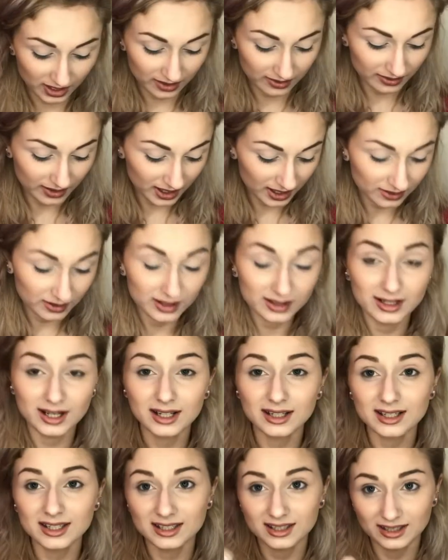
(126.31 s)
And then the
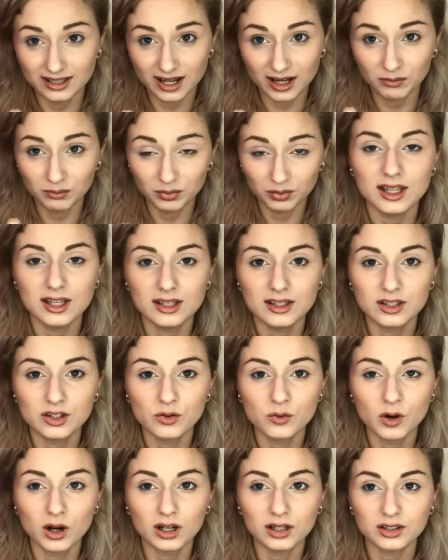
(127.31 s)
next step is
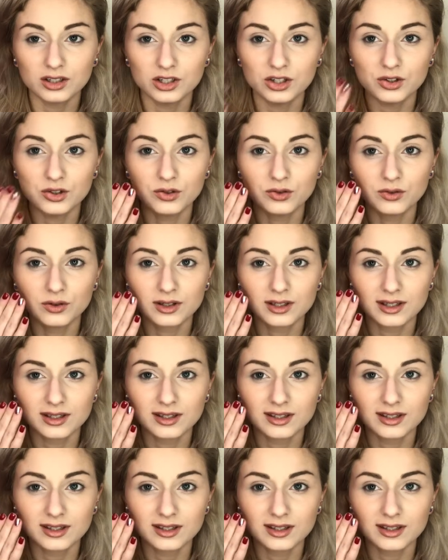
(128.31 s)
you want to